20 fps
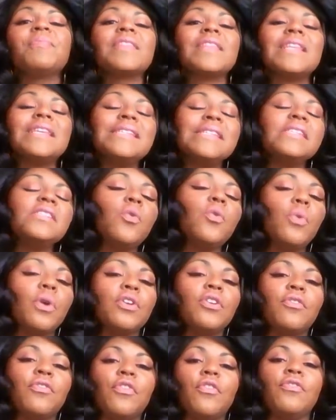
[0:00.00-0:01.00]
this is a
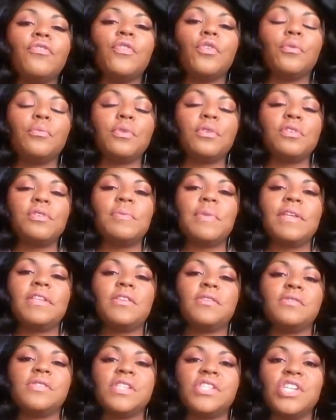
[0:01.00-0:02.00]
wonderful full moon to make
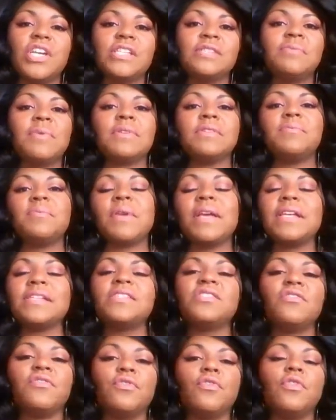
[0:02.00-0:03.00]
those adjustments,
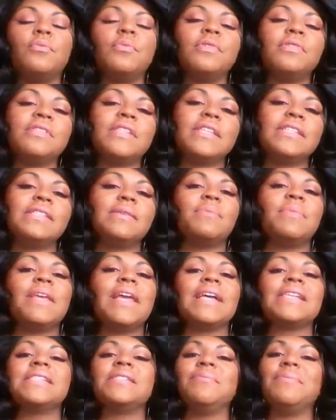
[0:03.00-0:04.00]
because the full moon says something
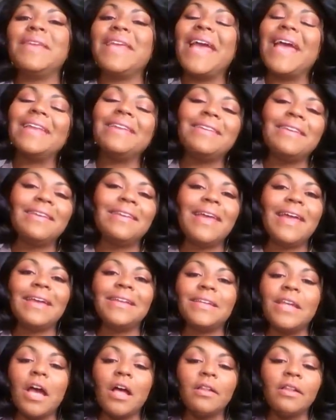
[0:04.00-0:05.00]
has to be ended,
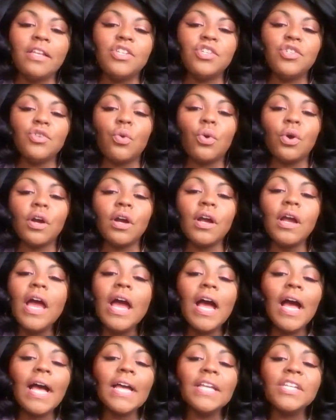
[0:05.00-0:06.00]
acknowledged, or
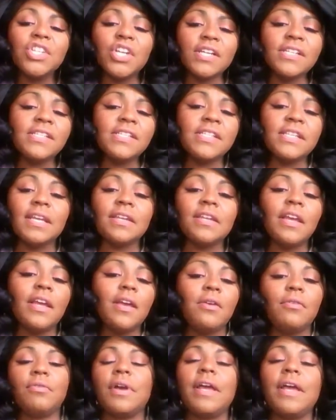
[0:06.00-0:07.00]
adjusted,
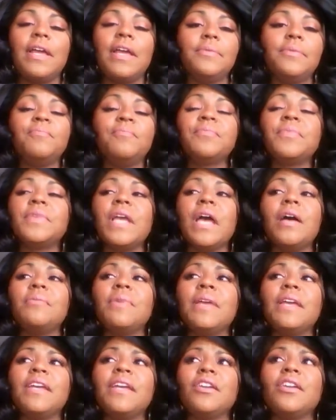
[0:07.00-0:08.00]
right?
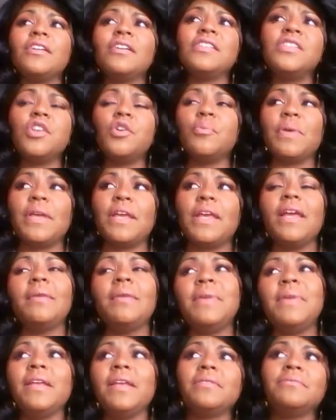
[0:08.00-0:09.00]
It could also be, I
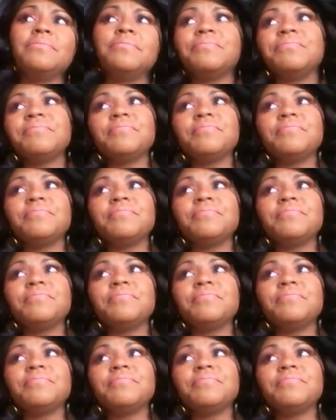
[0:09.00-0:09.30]
mean,